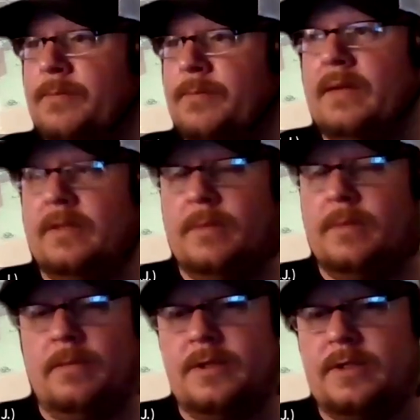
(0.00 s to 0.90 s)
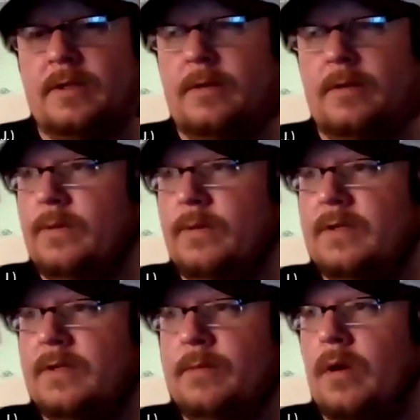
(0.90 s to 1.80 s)
mainly been pitching. I mean, we've
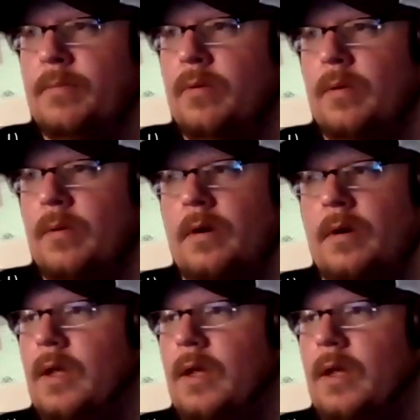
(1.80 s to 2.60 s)
seen Brock Porter.